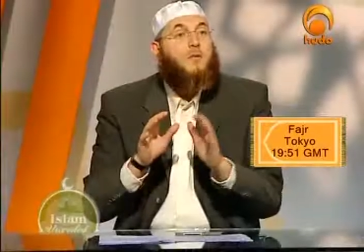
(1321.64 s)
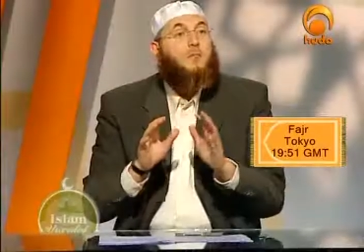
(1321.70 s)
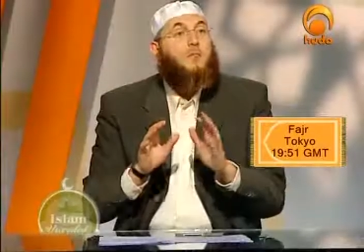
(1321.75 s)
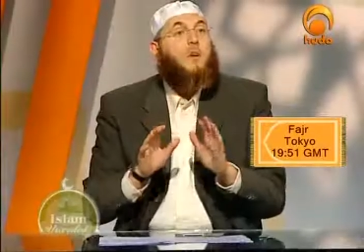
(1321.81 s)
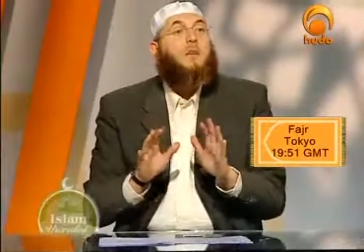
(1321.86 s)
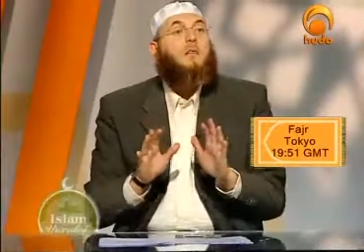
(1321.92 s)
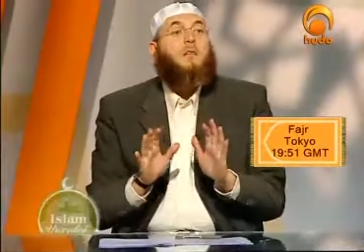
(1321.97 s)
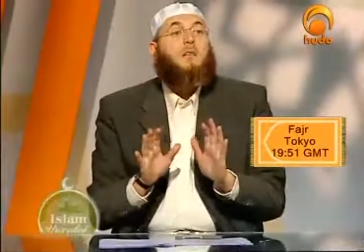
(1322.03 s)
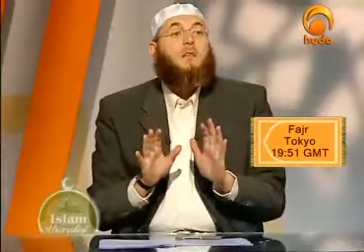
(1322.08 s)
the
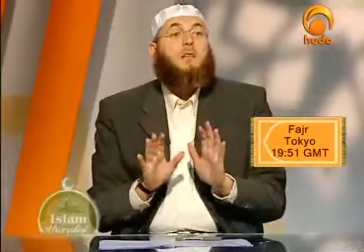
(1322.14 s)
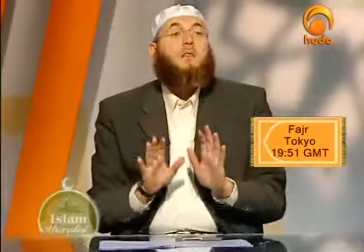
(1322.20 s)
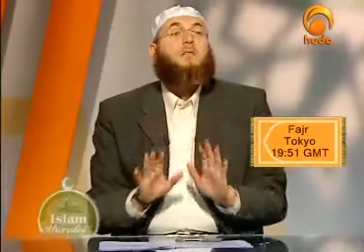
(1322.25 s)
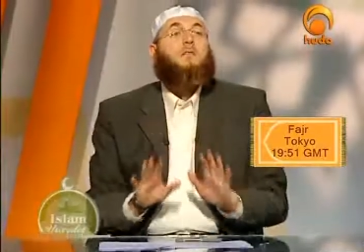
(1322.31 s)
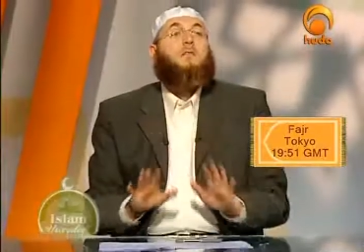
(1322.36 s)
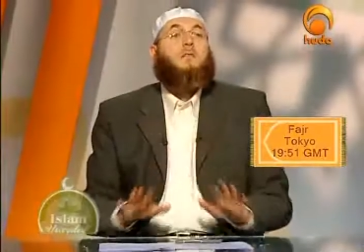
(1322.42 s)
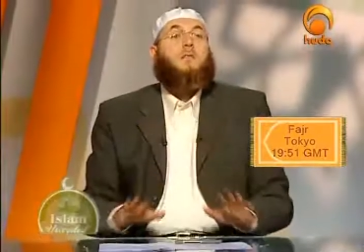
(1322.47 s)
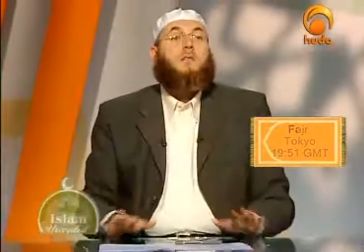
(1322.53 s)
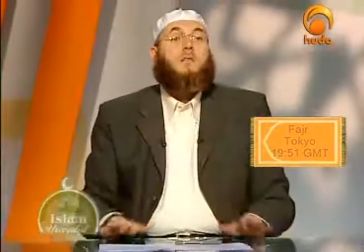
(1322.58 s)
Almighty
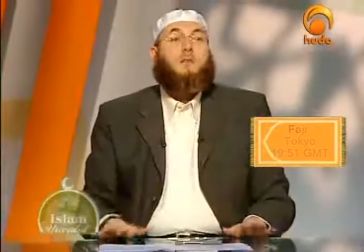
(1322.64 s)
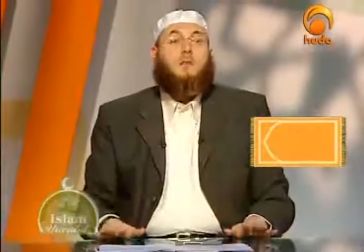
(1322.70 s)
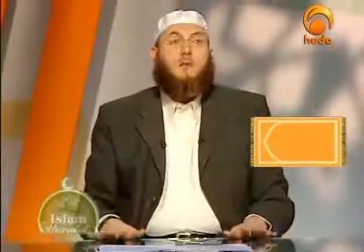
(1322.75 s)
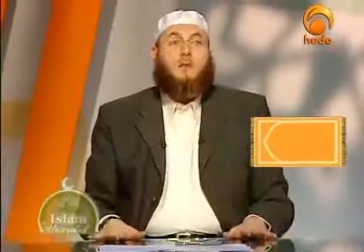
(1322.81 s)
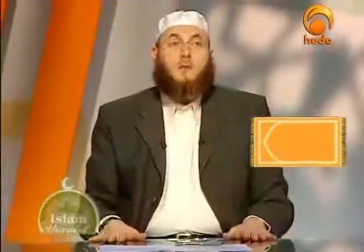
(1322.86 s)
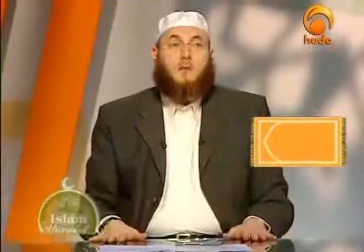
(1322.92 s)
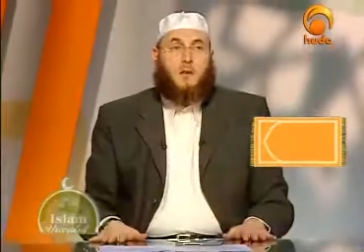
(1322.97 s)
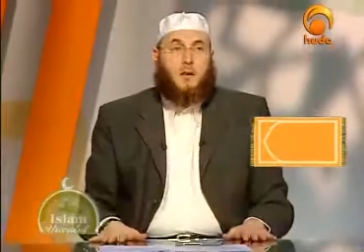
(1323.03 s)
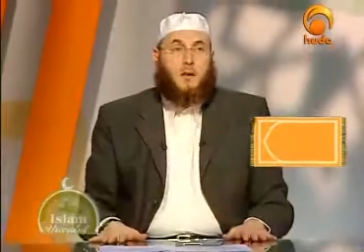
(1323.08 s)
teaches it in
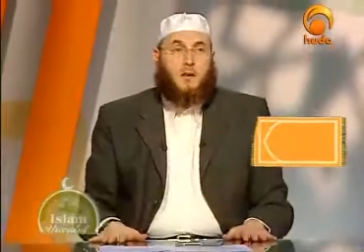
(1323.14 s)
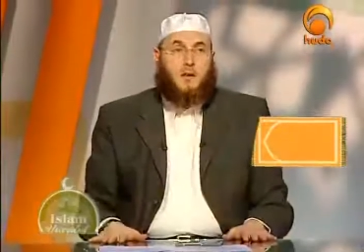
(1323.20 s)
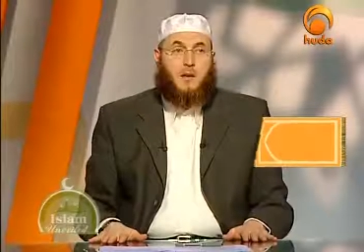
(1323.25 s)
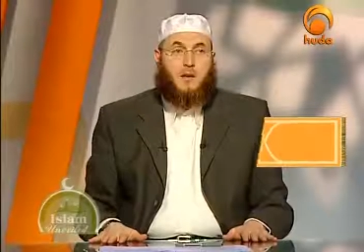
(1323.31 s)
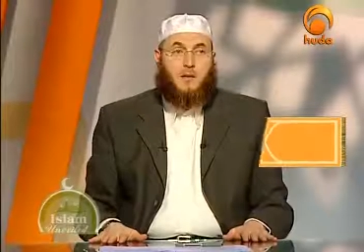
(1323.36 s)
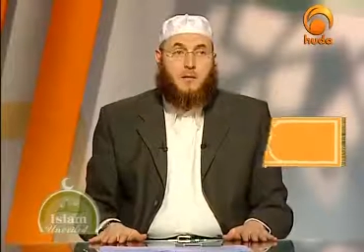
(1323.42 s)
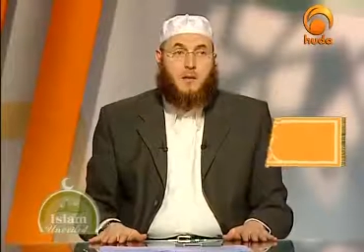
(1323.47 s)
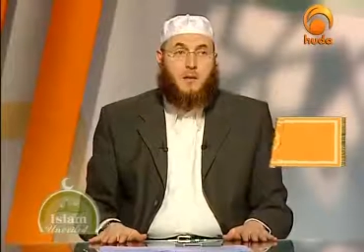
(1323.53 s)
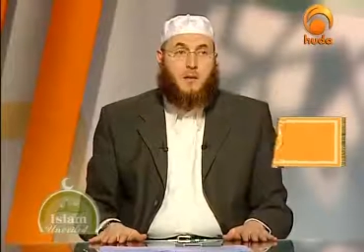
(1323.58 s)
the Quran.
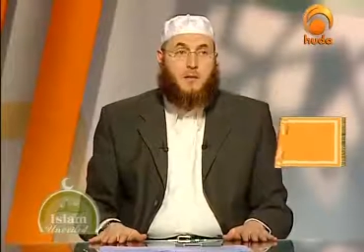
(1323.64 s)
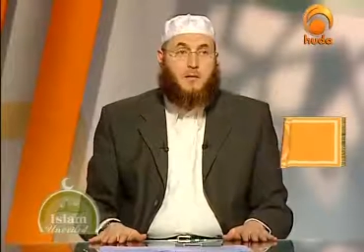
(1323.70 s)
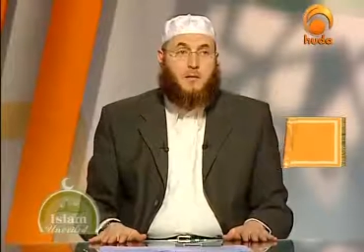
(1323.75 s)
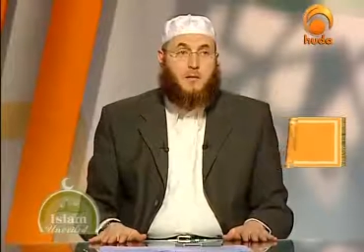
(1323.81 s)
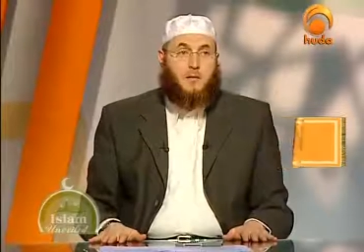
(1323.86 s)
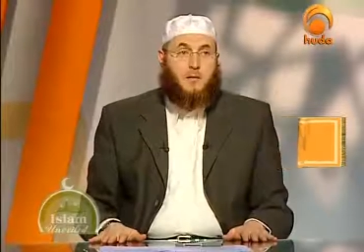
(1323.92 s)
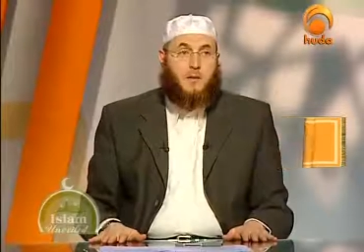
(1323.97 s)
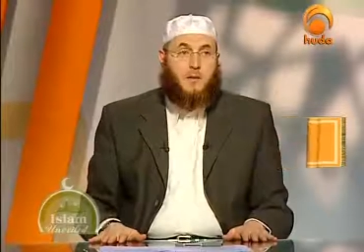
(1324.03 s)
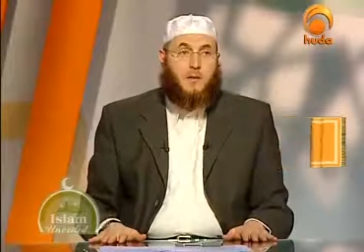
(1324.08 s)
He
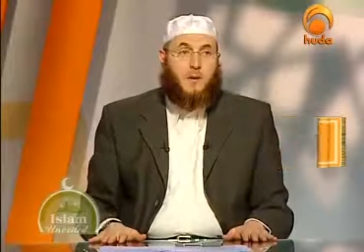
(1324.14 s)
says,